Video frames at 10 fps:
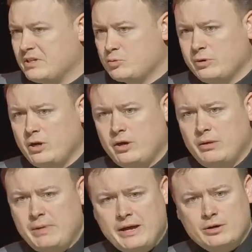That's really all
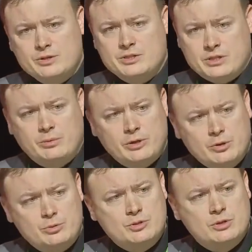that matters is that we
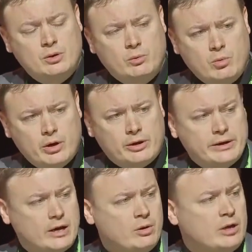use
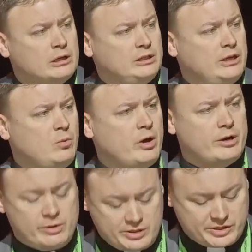water. Now, clean
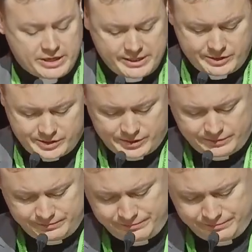water is nice.